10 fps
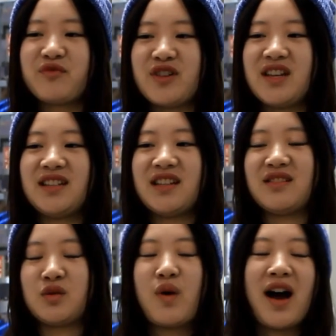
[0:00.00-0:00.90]

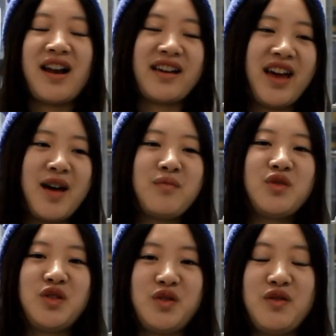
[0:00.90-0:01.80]
reasons why I came
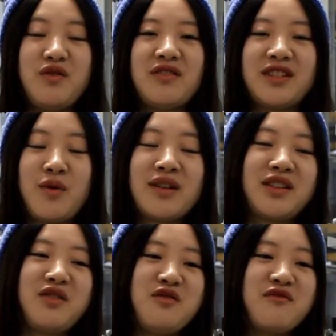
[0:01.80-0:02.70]
to
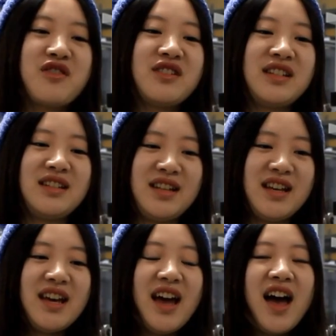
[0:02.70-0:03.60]
Swansea
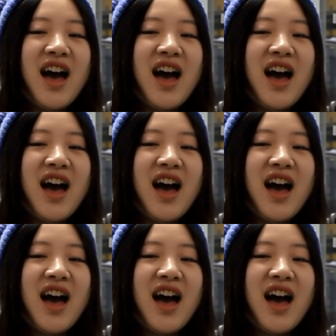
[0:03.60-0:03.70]
University.